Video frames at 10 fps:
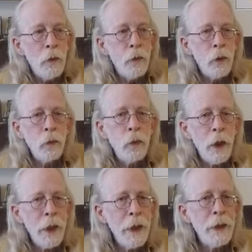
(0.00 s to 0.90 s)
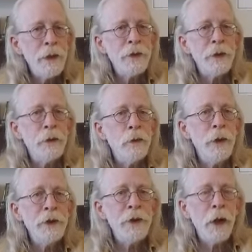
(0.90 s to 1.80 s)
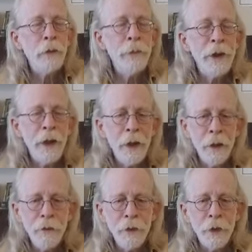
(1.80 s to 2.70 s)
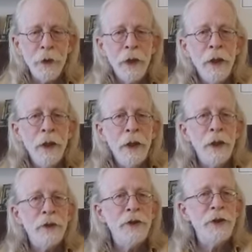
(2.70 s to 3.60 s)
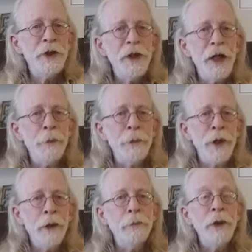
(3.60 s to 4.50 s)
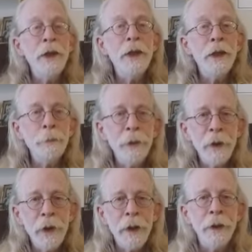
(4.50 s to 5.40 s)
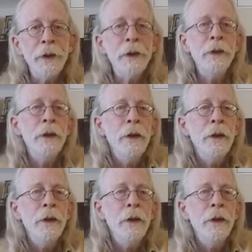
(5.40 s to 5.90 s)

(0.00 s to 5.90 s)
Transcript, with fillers: the ways in which our behavior is shaped and manipulated